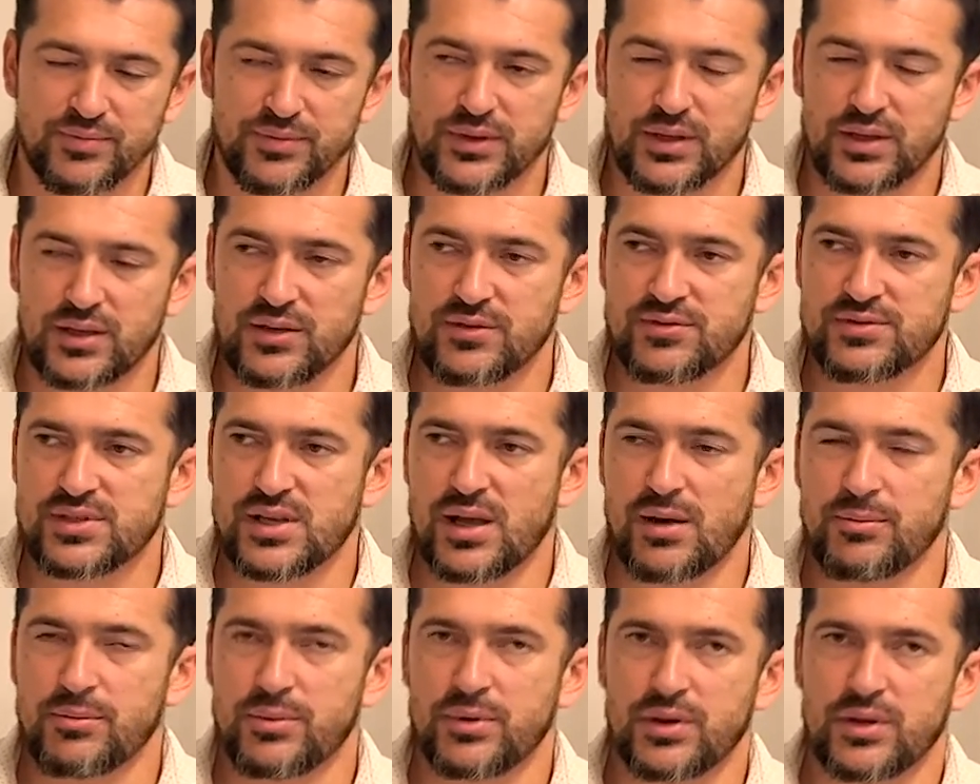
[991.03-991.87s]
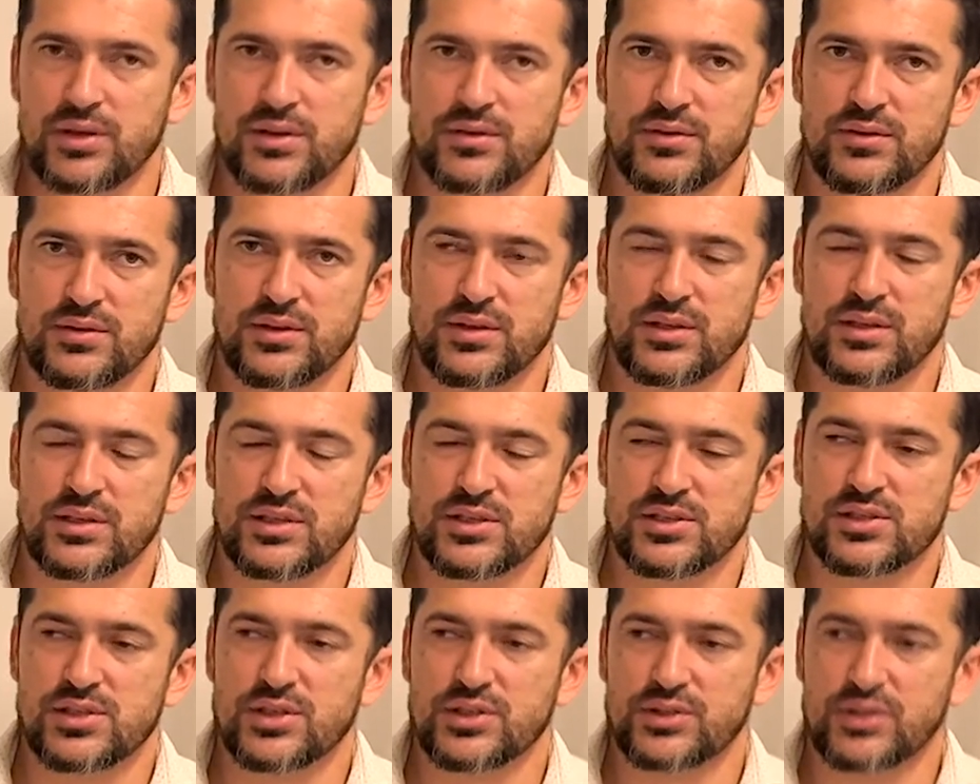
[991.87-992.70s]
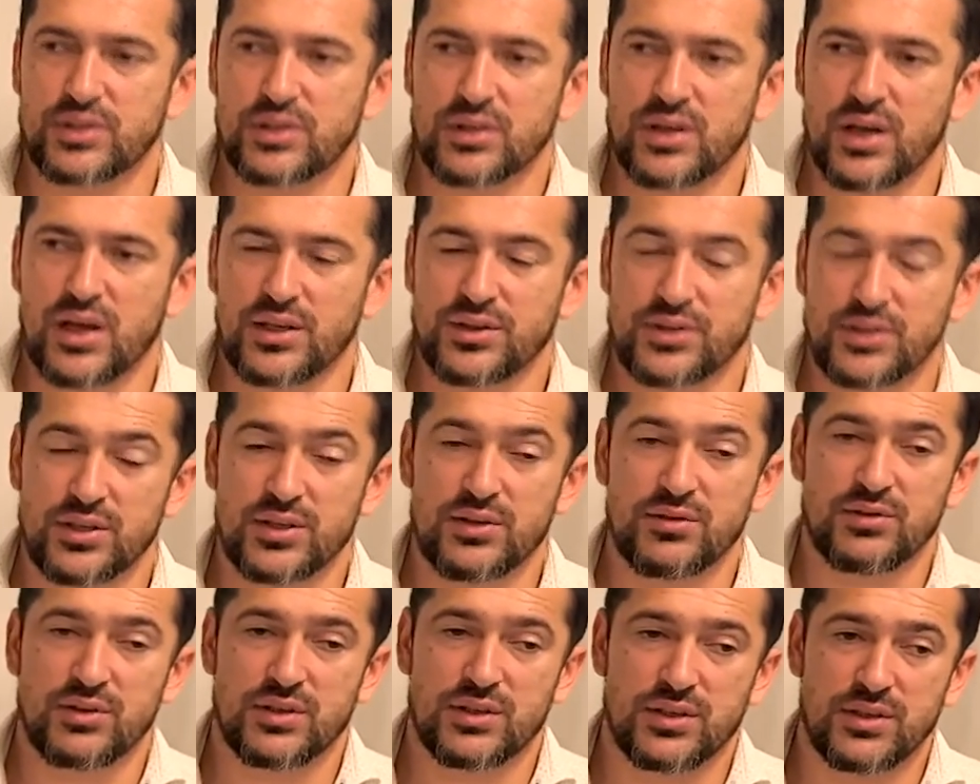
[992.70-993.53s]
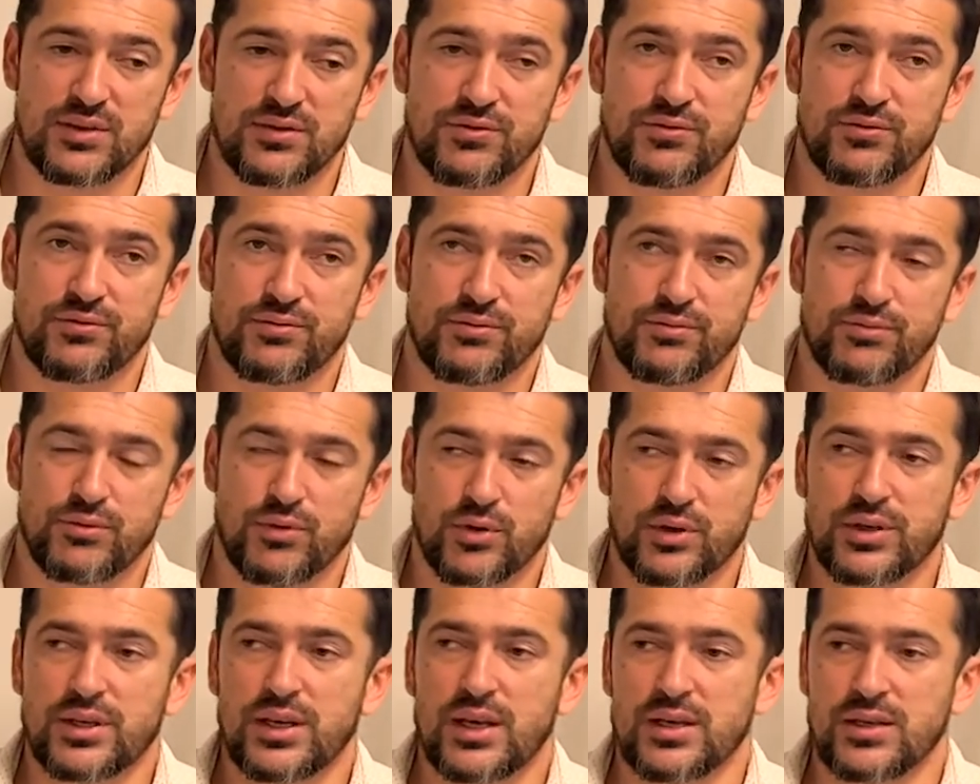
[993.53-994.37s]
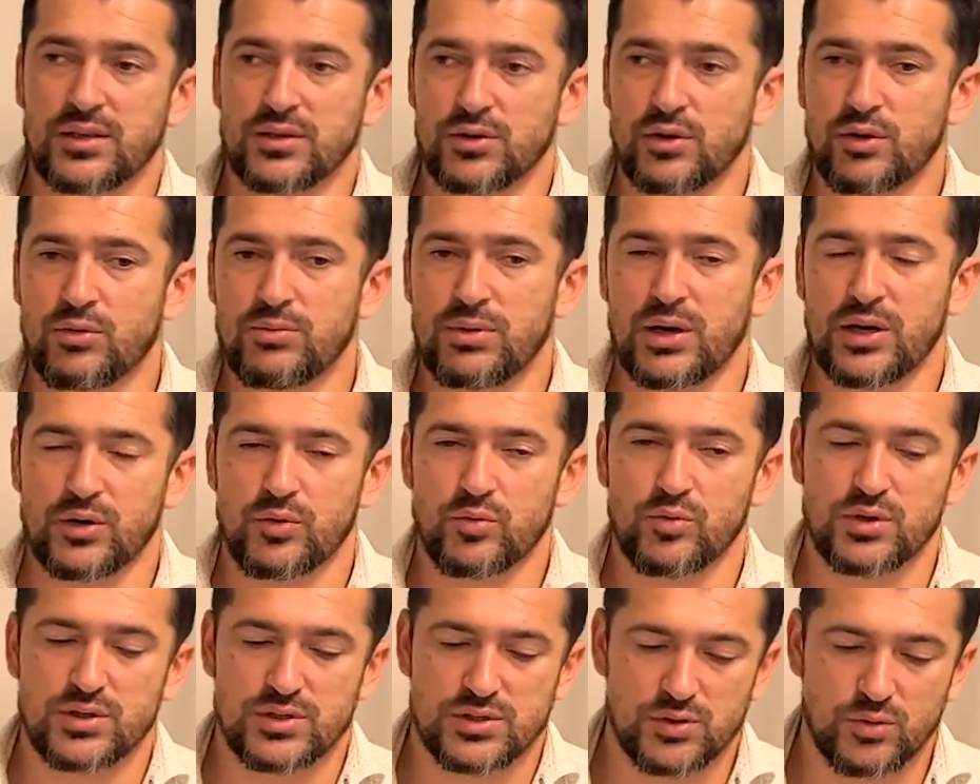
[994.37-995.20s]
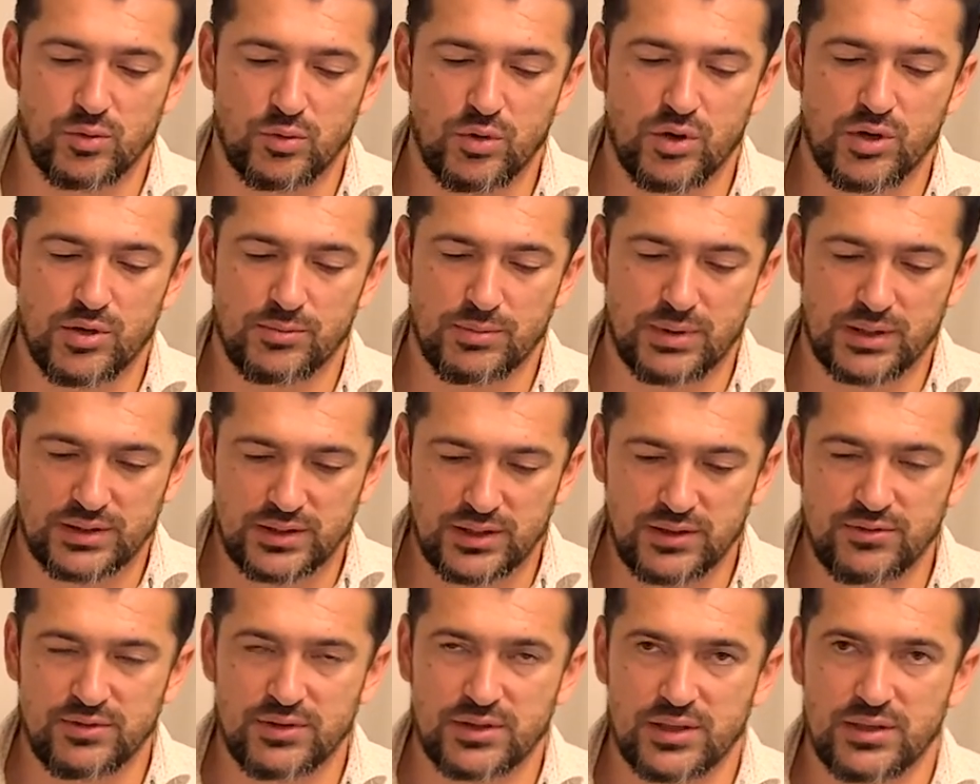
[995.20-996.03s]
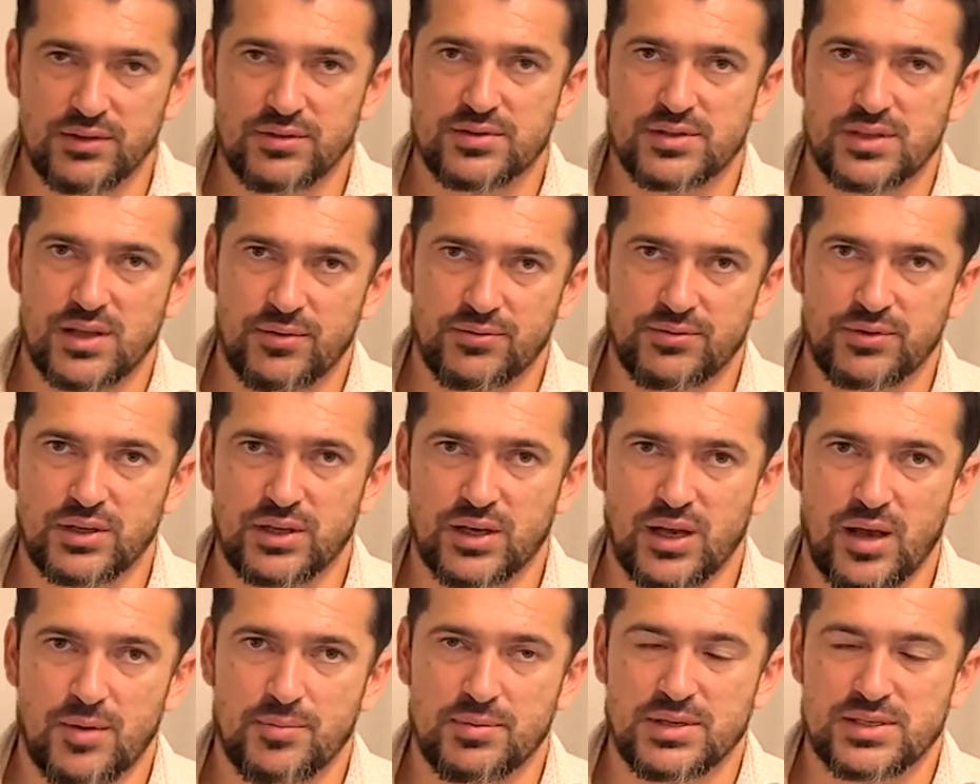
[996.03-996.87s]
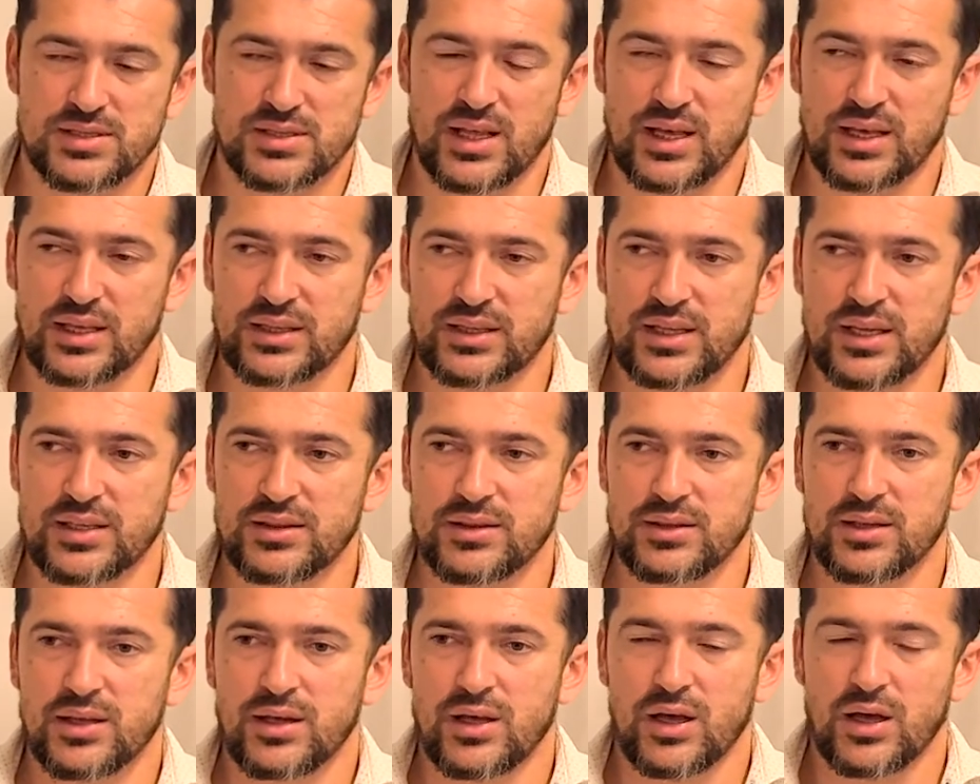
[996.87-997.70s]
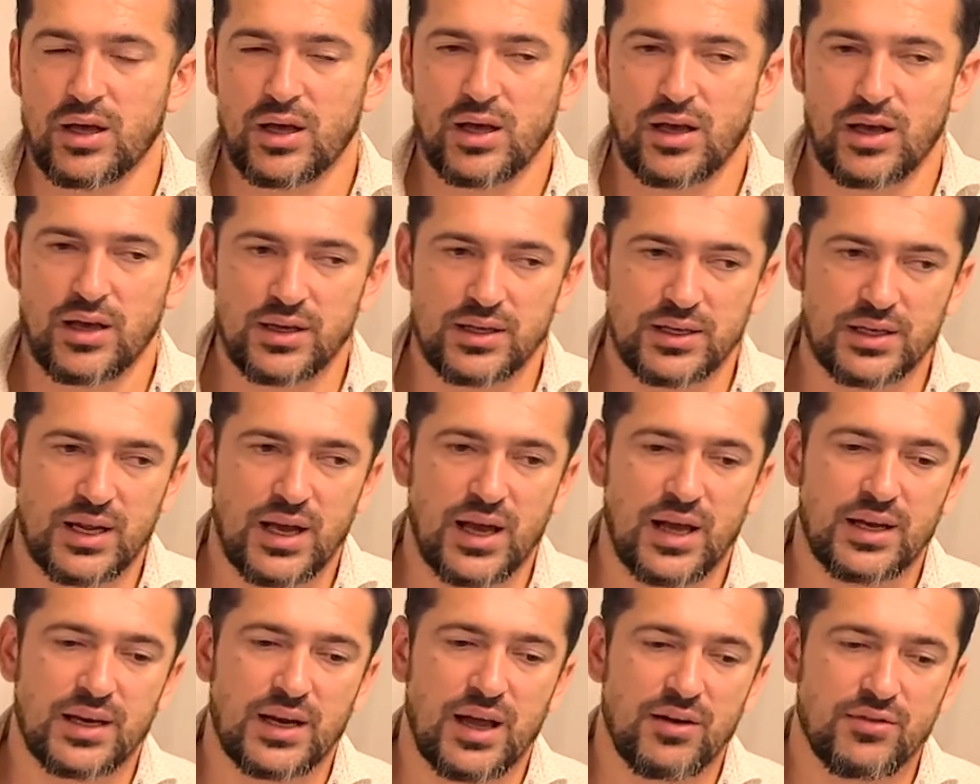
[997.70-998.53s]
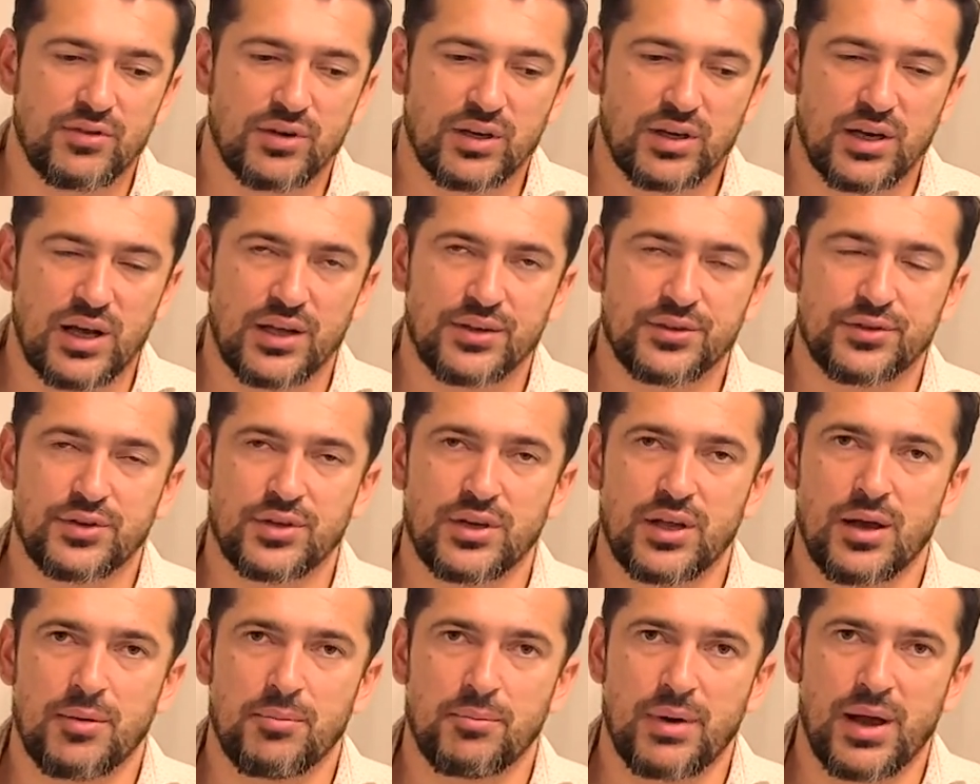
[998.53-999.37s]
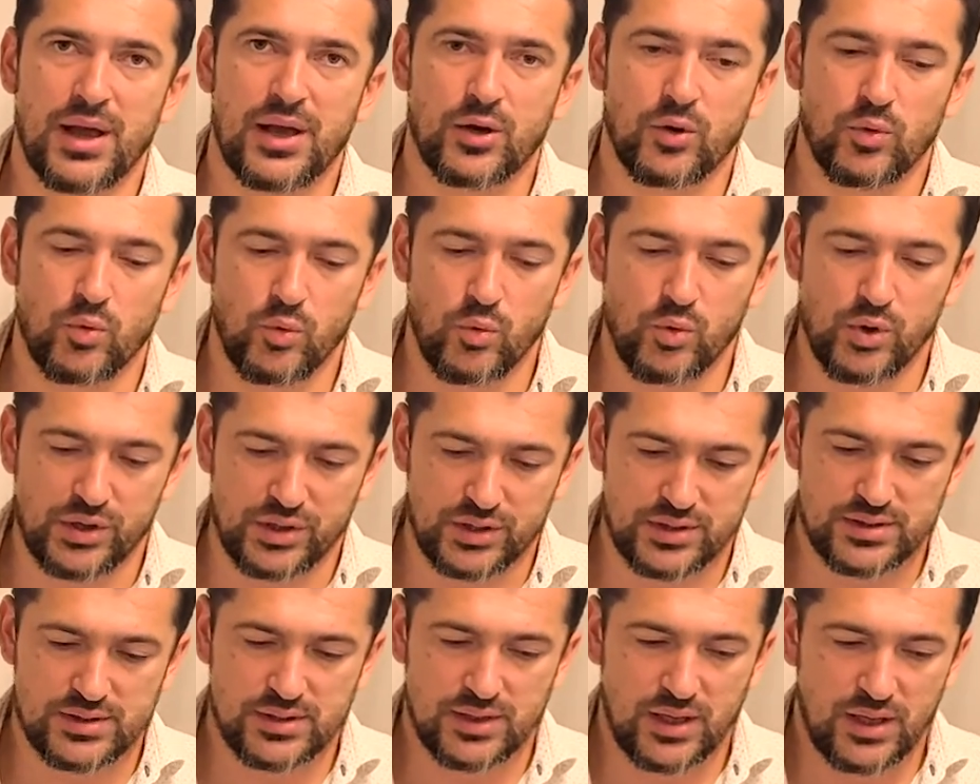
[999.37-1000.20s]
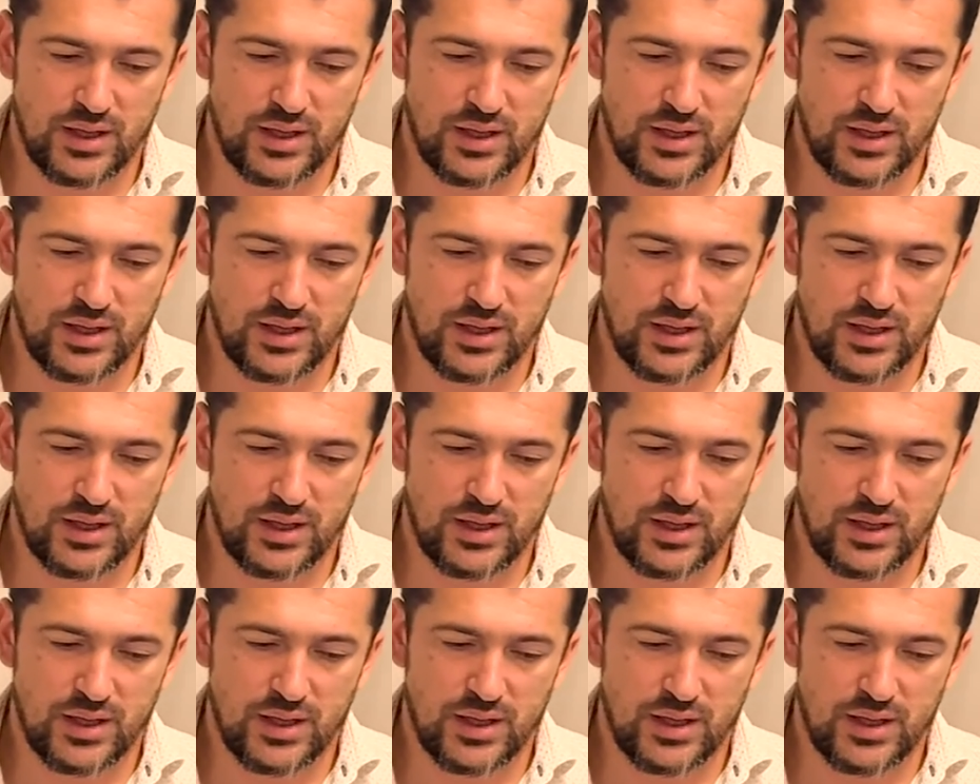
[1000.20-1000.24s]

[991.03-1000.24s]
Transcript: If somebody in a certain country, even if, nobody wants a war, but even if something happens like that, in another country a bank works.